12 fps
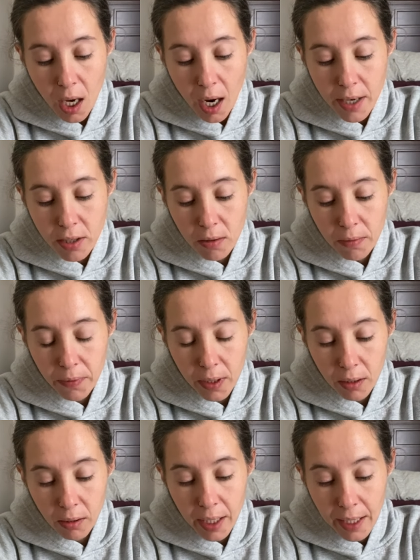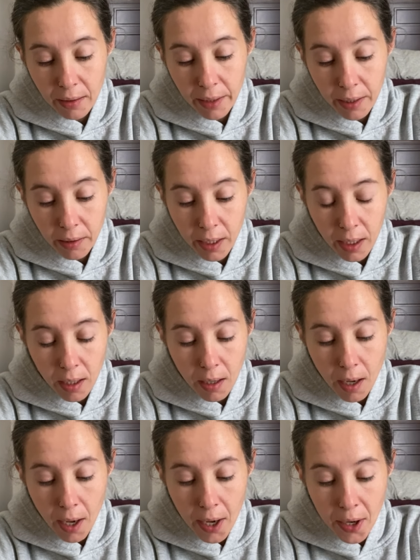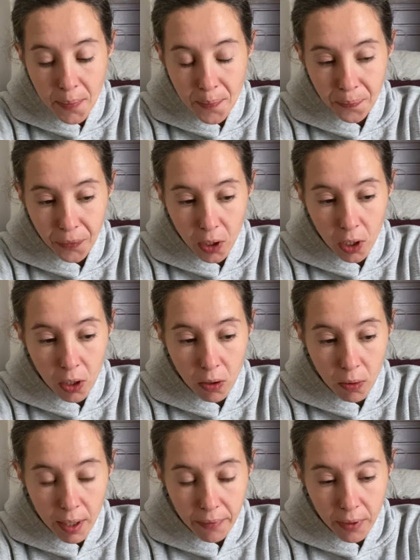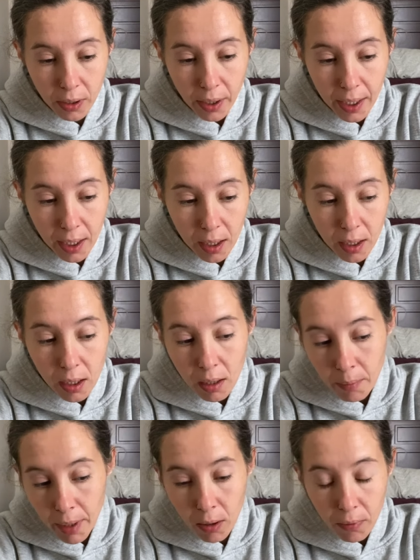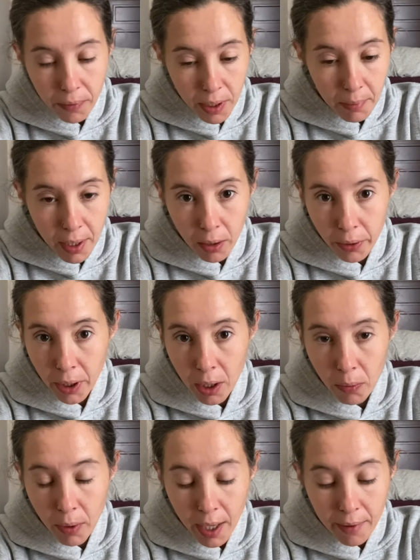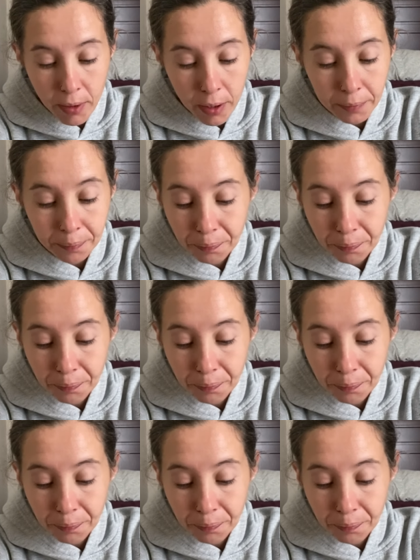I do feel like lately, um, you know, I feel like male, female, you know, whatever,